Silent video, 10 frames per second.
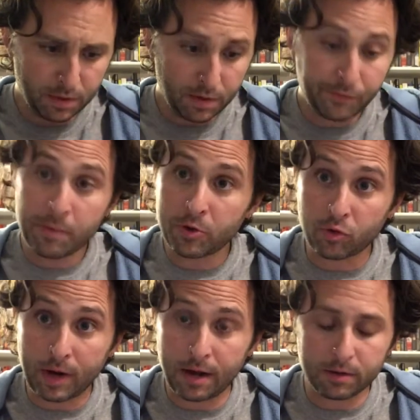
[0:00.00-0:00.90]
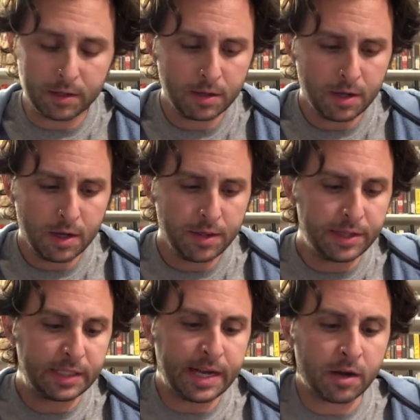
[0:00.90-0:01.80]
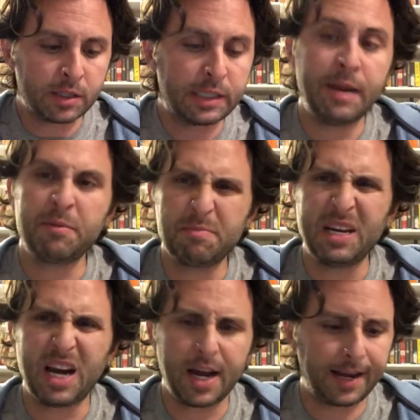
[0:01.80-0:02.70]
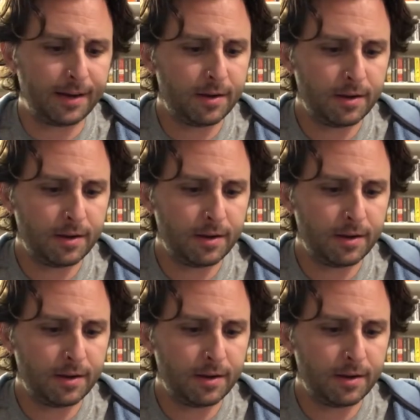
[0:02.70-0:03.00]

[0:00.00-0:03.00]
From the ground, the stairs seemed benign.